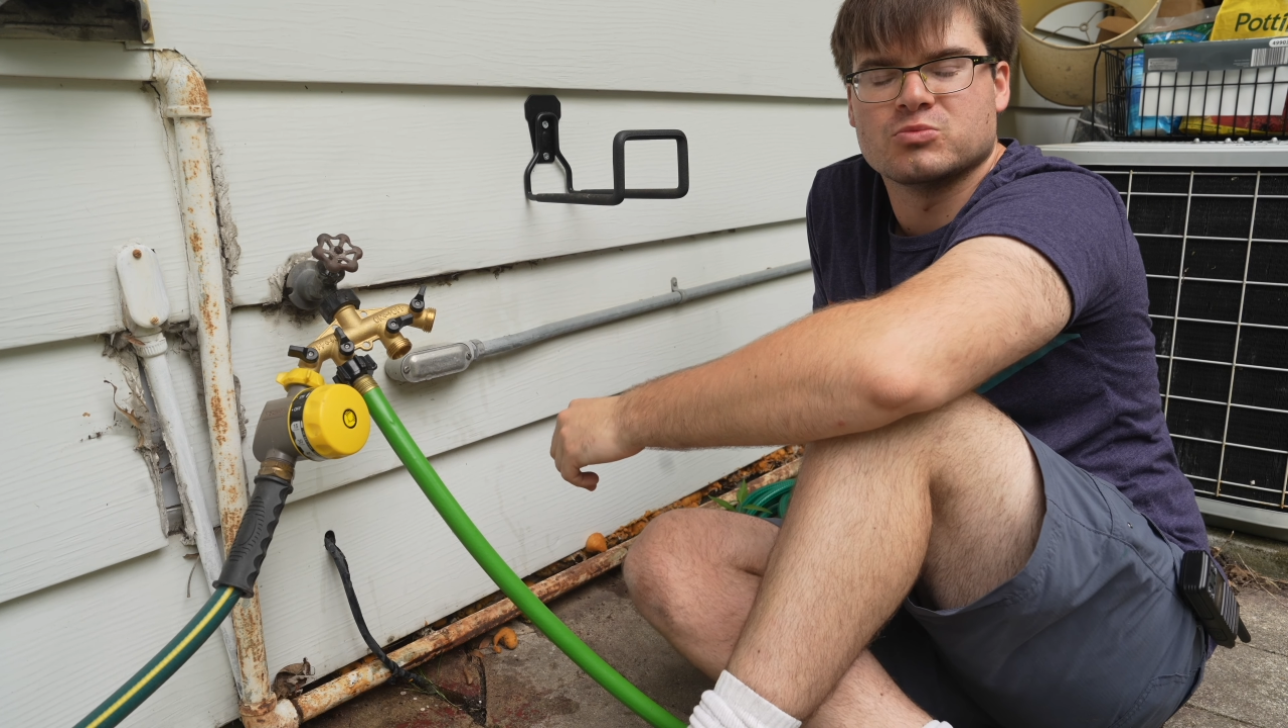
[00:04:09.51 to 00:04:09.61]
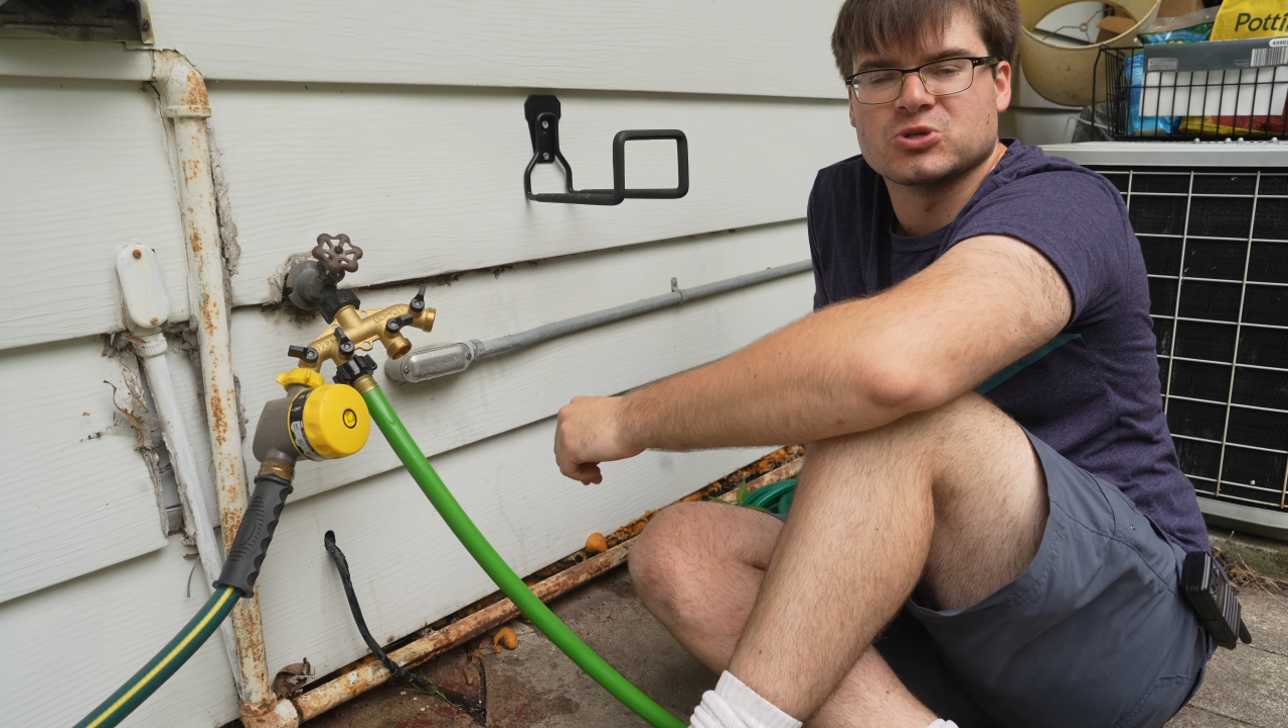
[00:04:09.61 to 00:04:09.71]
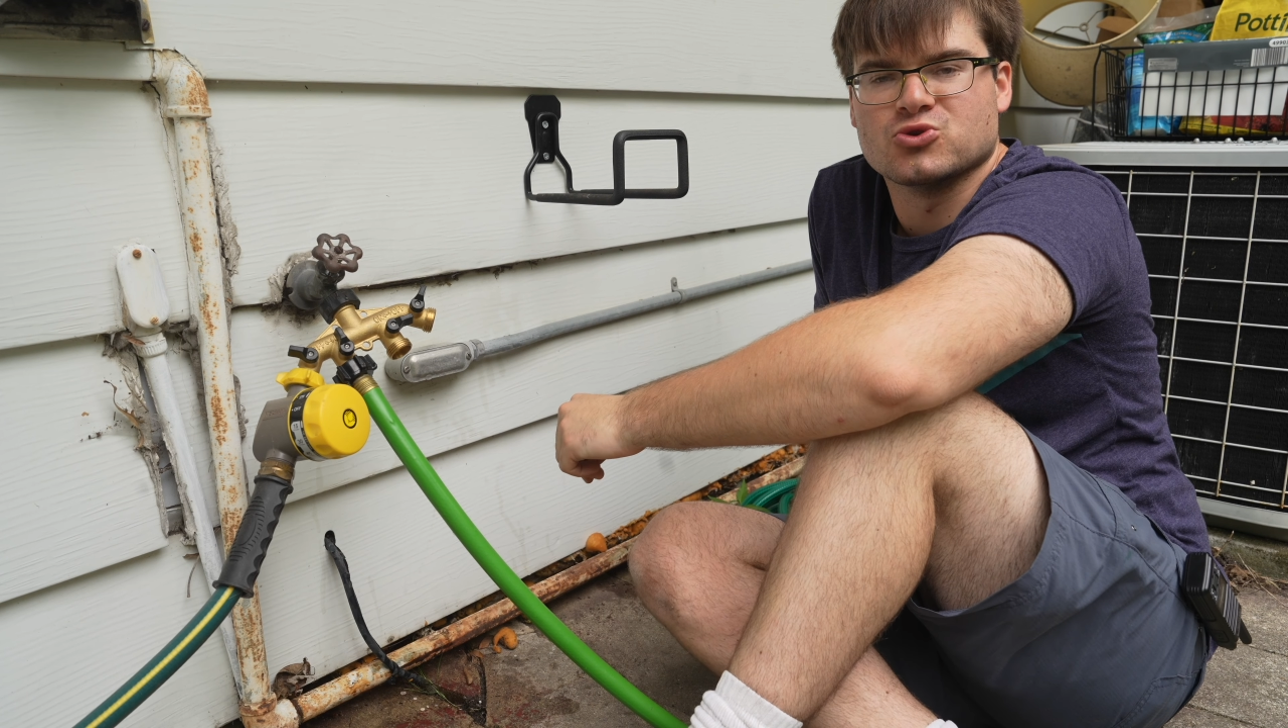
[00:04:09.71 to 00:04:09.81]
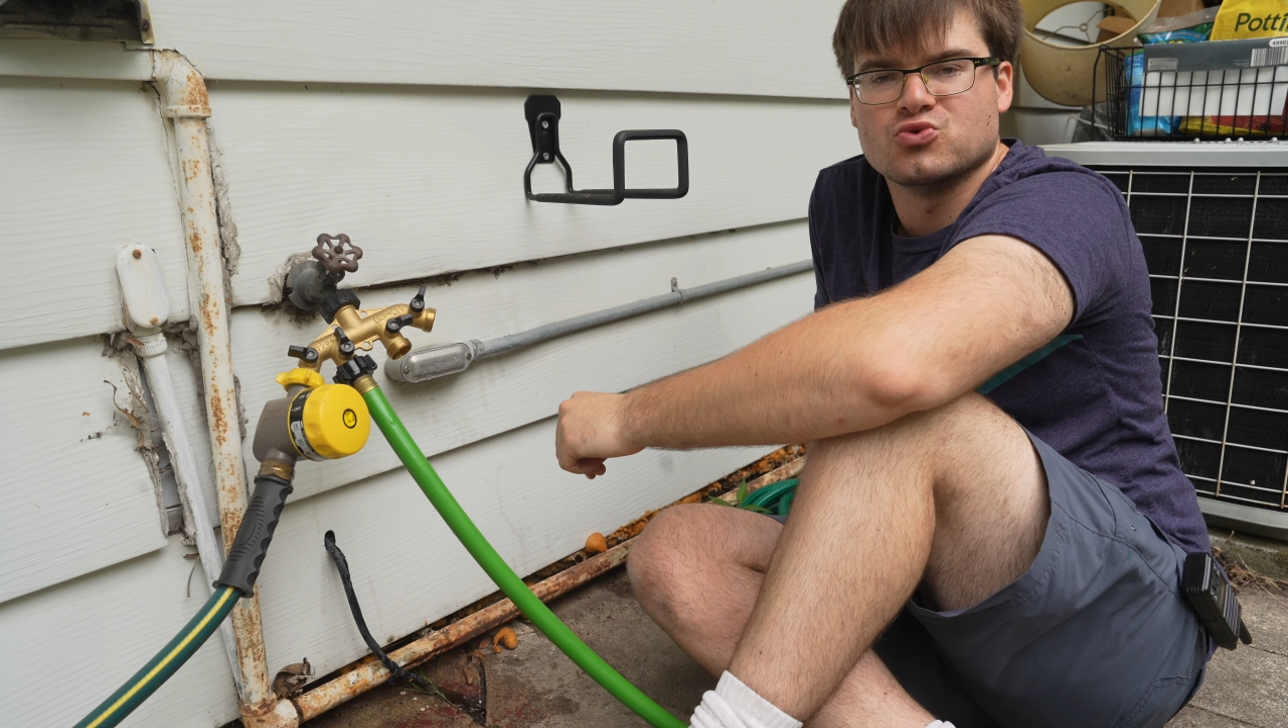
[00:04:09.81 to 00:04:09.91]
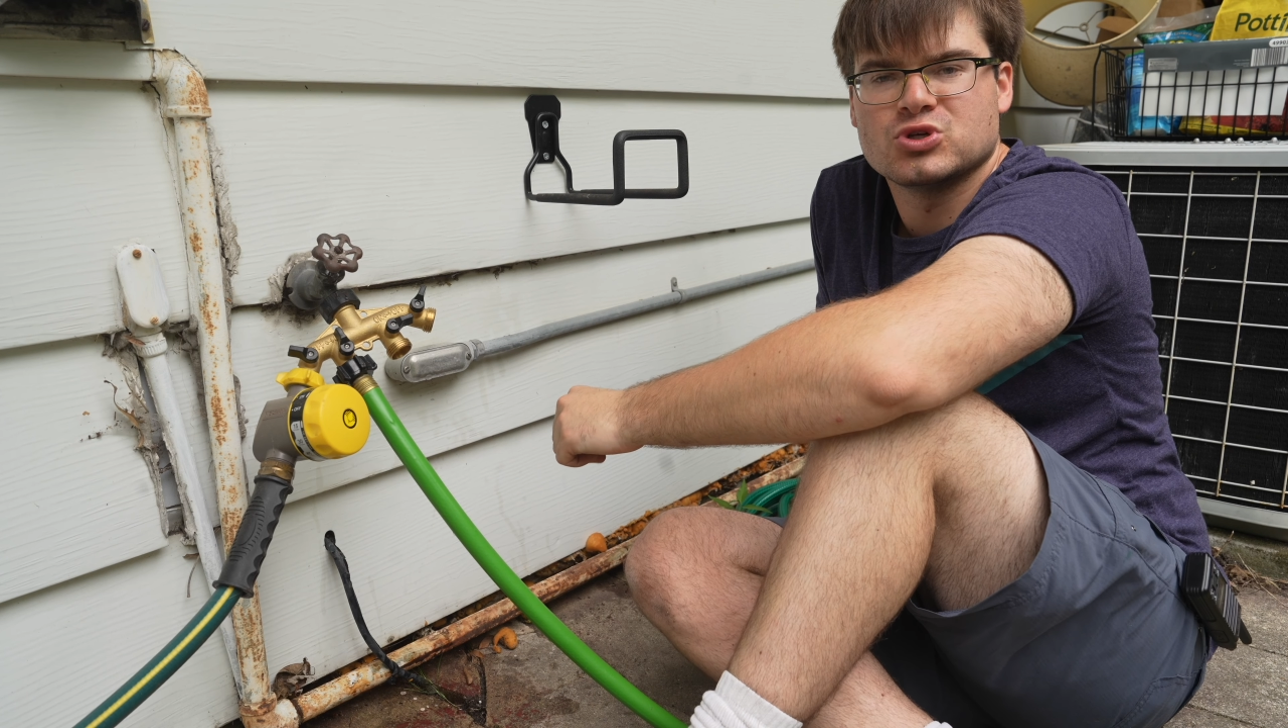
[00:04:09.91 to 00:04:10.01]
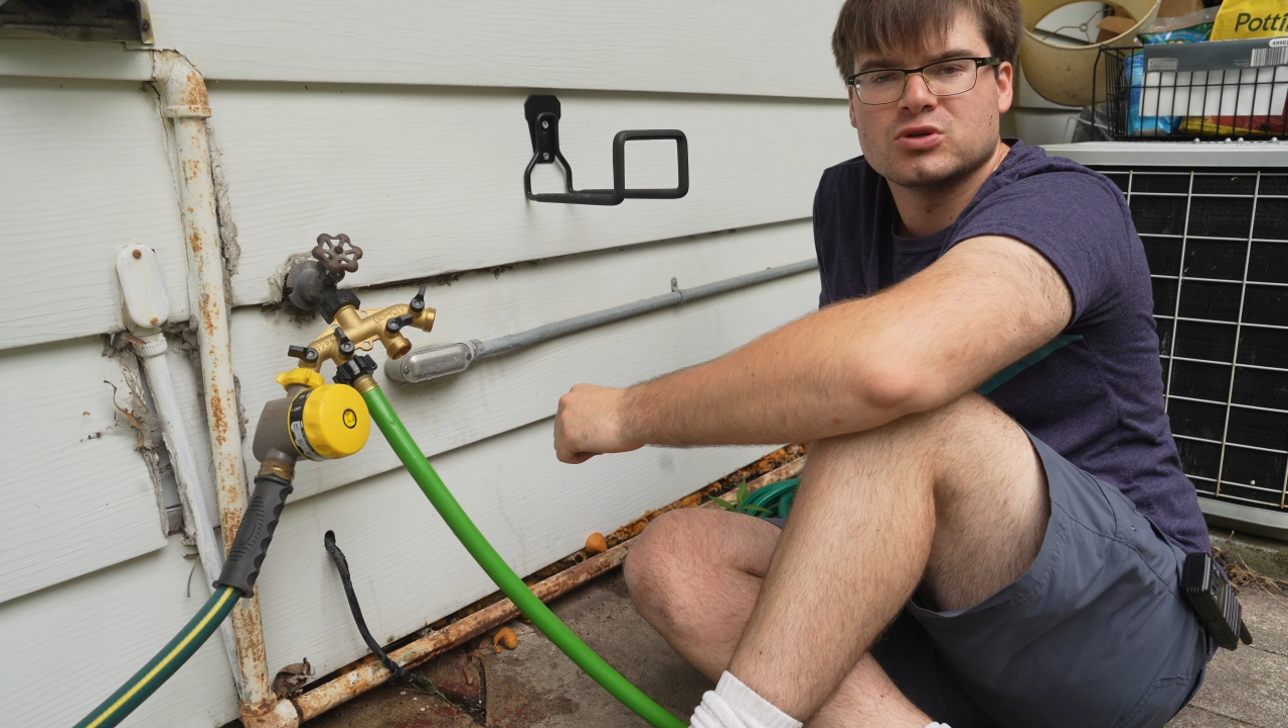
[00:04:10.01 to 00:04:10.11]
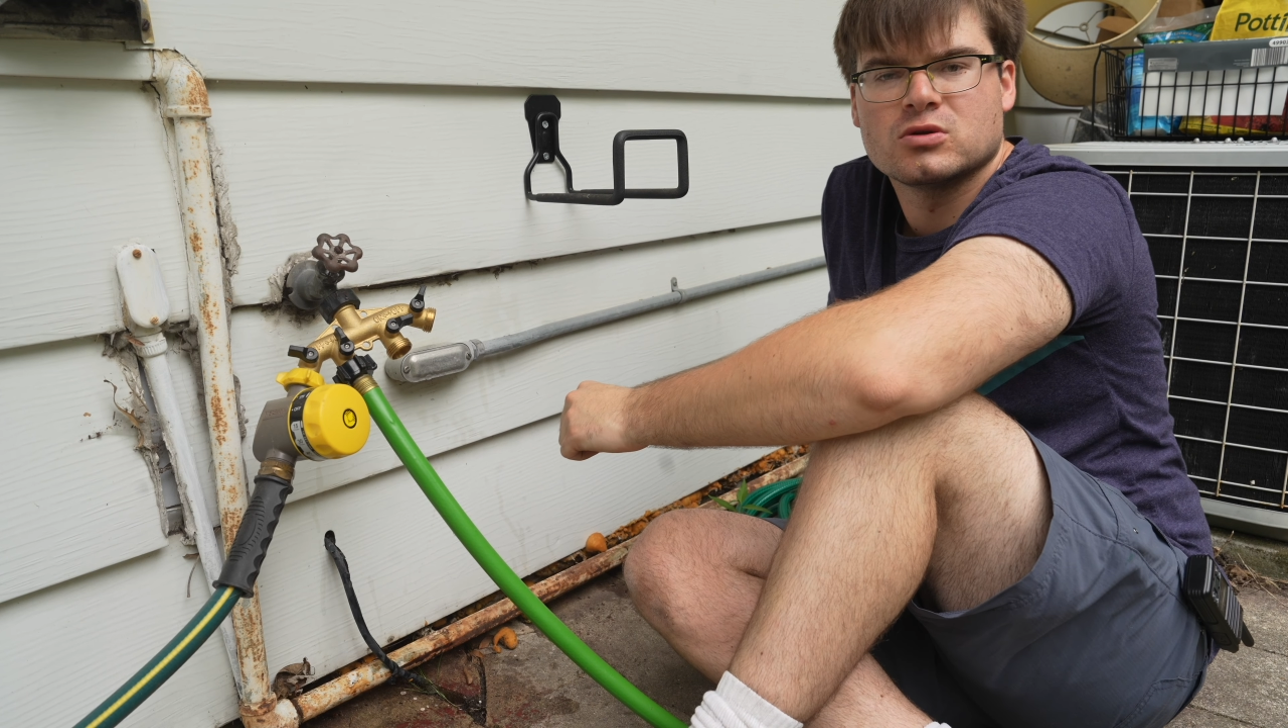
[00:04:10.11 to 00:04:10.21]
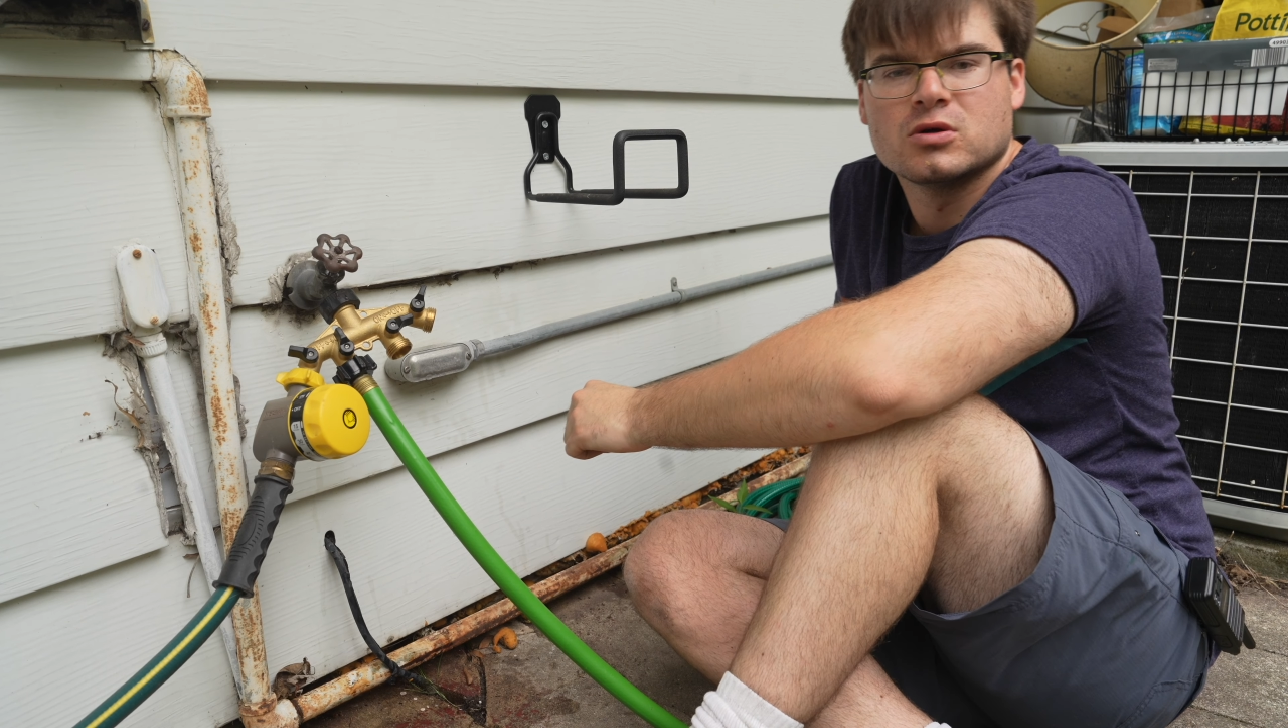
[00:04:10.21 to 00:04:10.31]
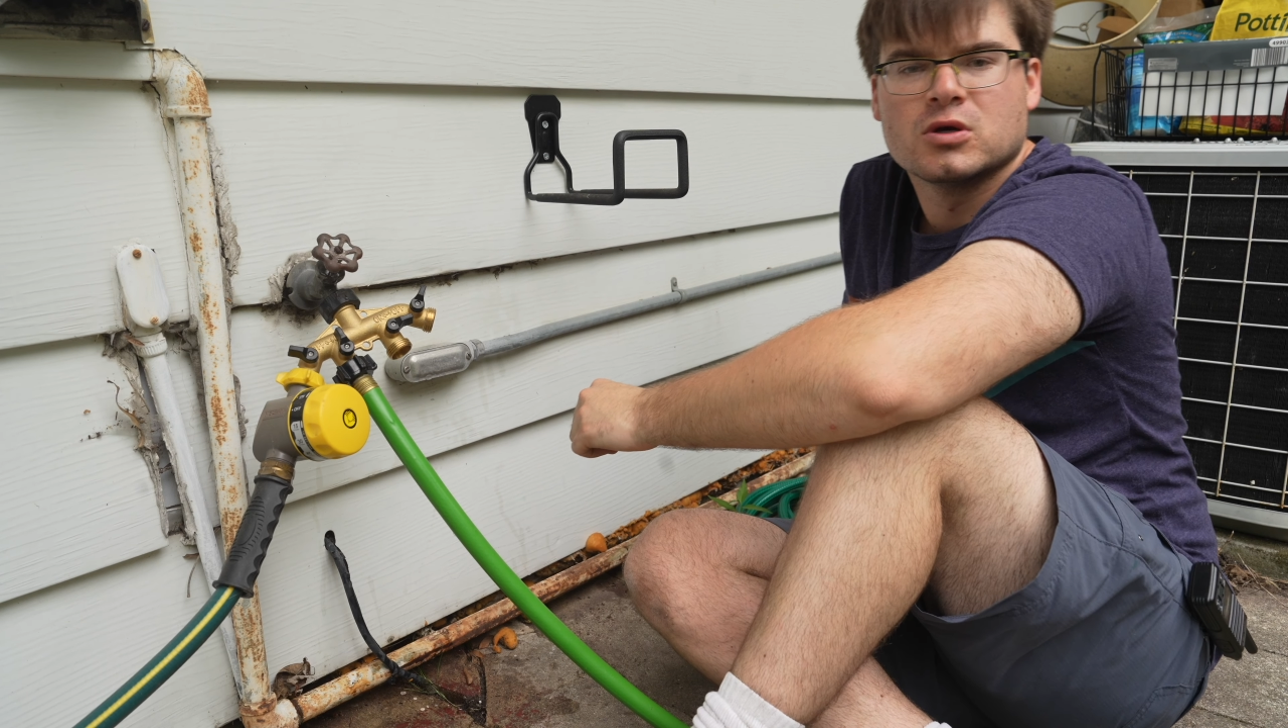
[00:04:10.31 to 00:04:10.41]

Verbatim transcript: solution.